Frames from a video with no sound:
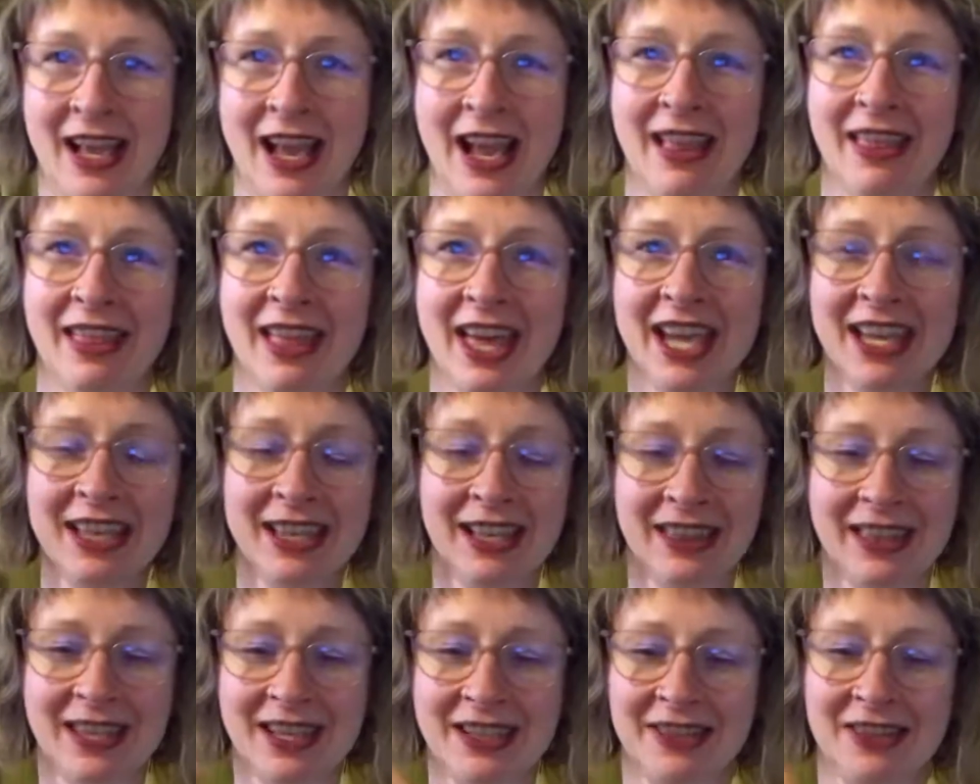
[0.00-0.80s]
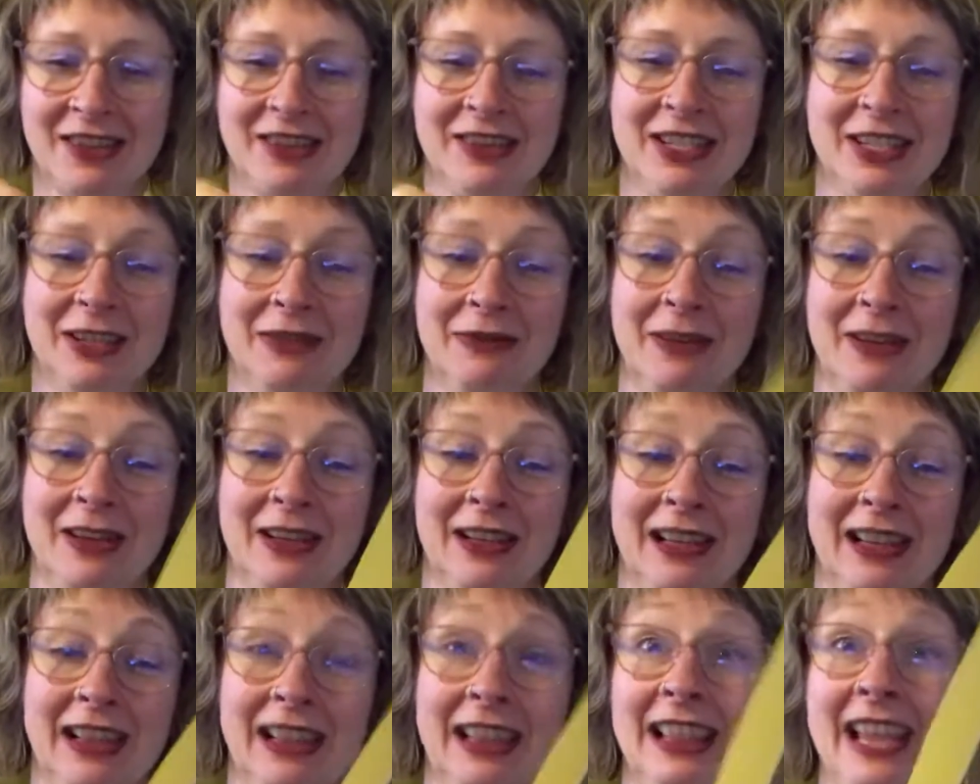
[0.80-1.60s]
I like that these are different
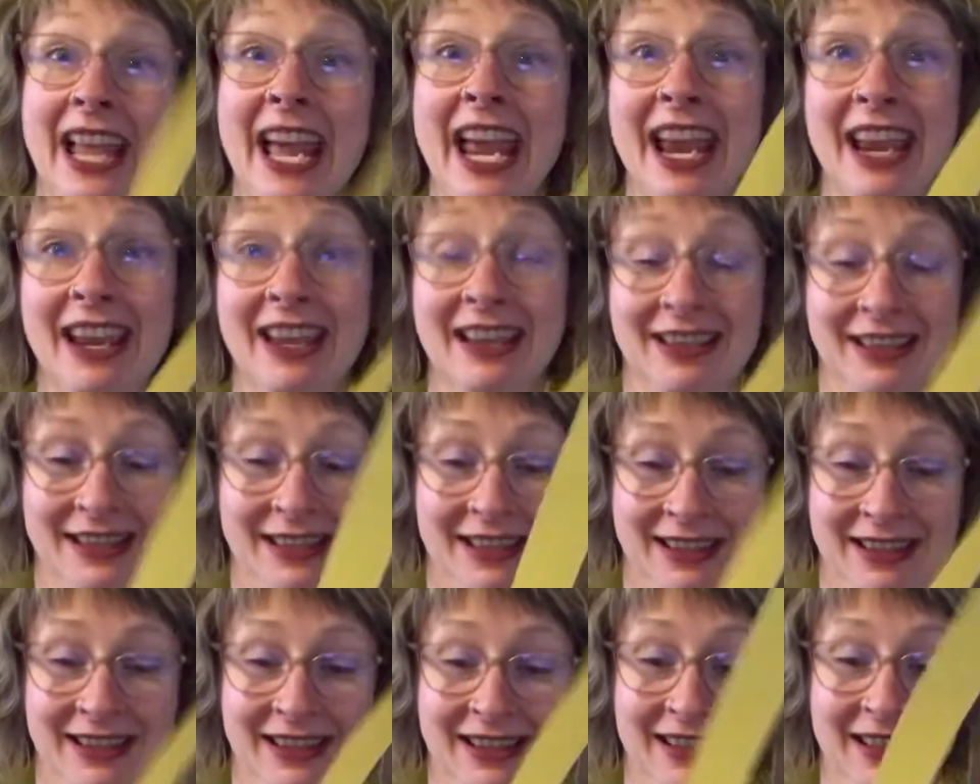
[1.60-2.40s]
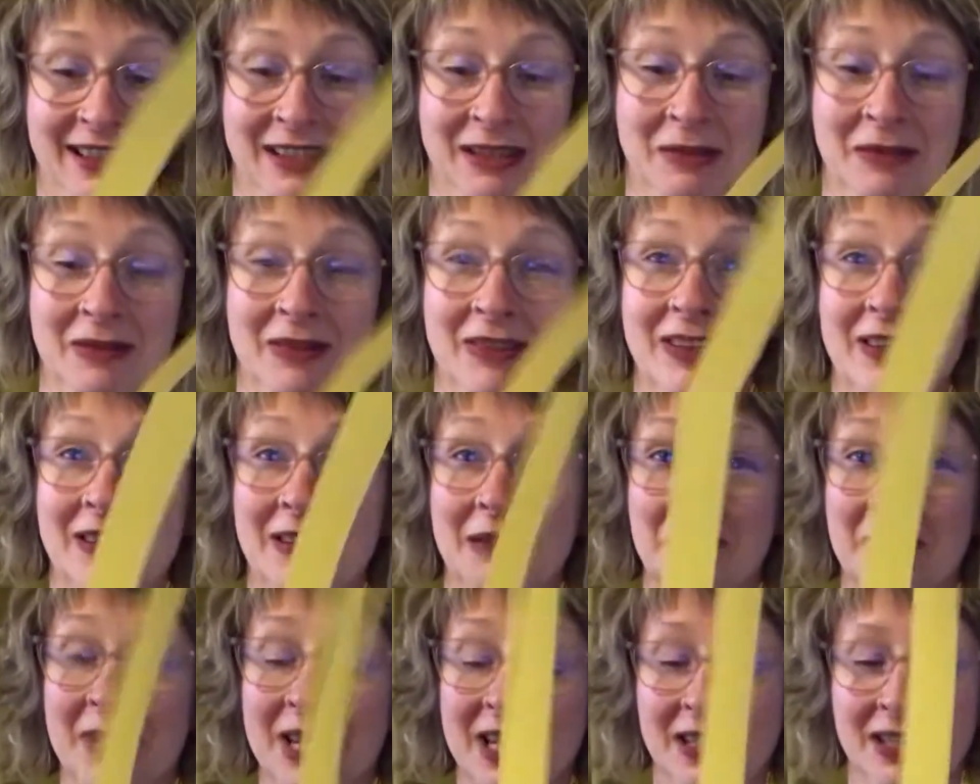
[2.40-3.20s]
lengths.
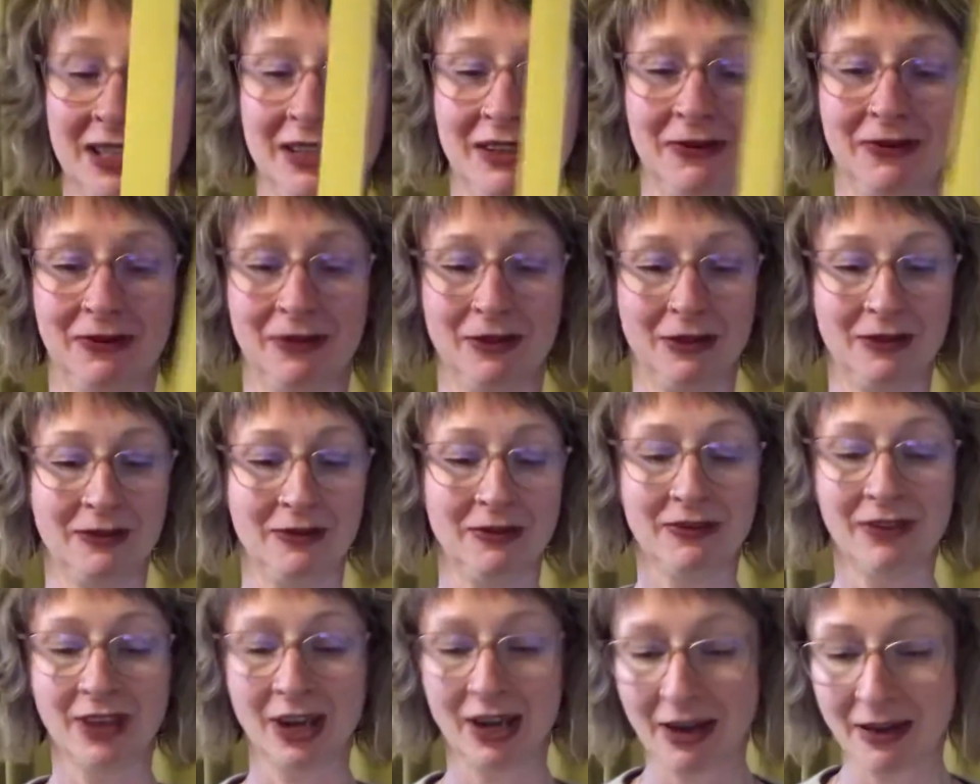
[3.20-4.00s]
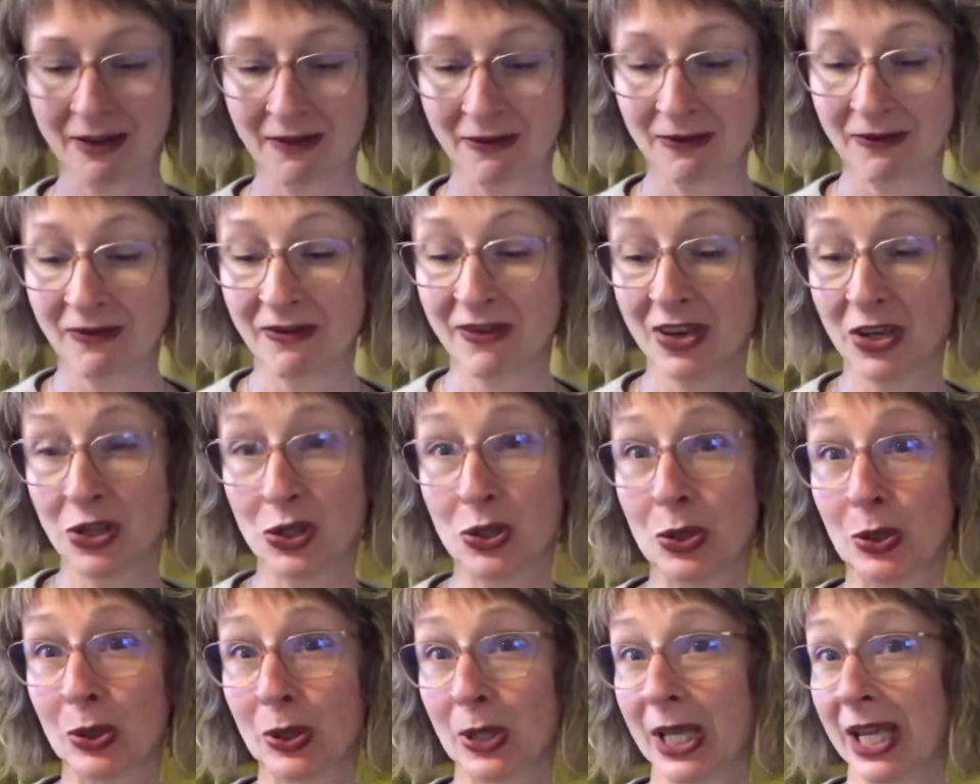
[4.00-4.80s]
It makes it for a very
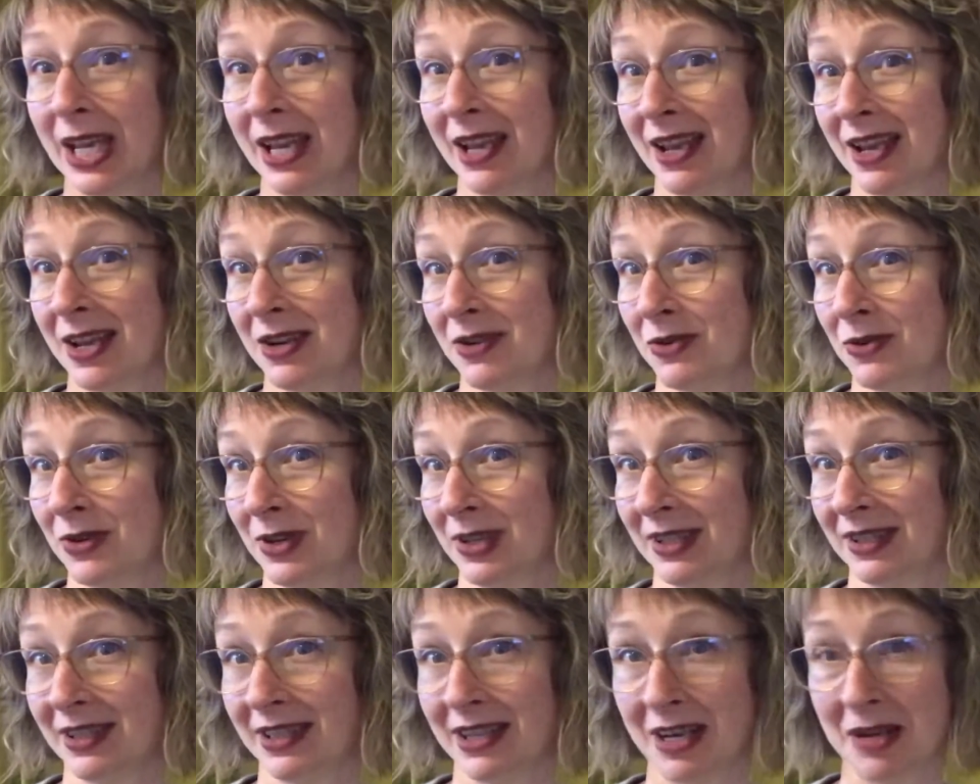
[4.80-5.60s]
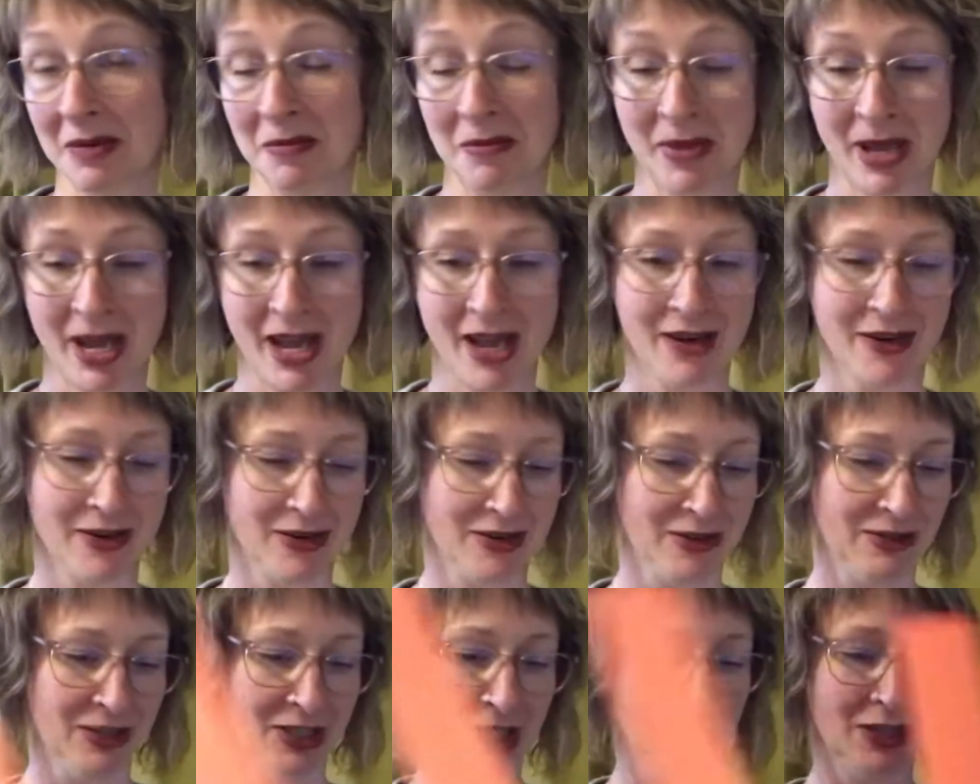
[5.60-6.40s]
visually interesting
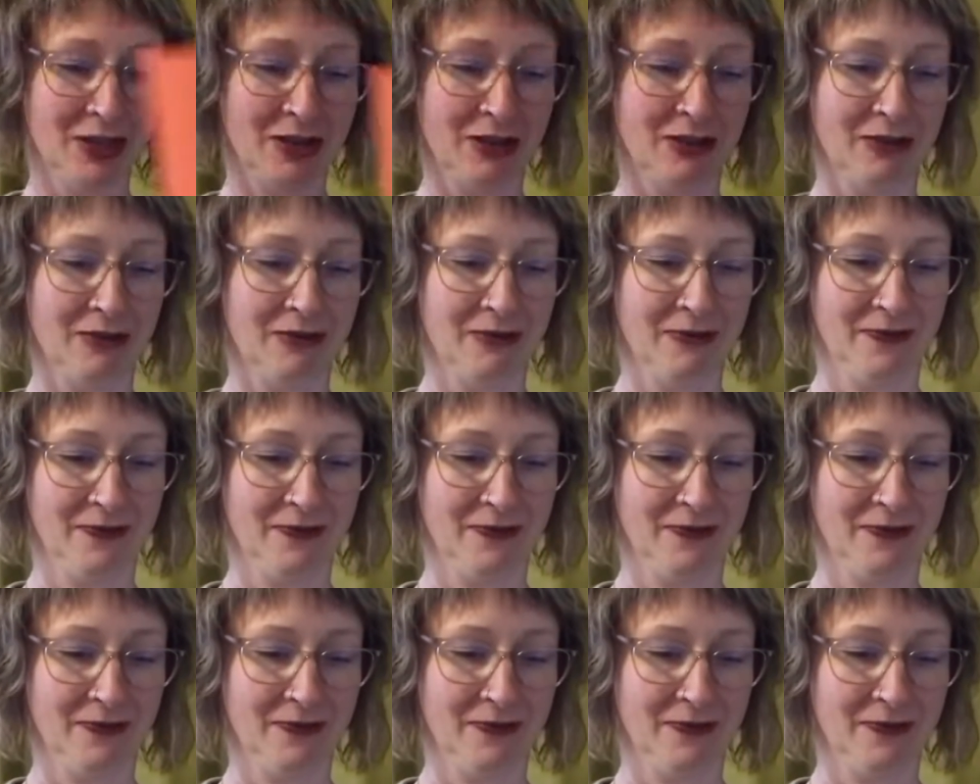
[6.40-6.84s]
pattern too.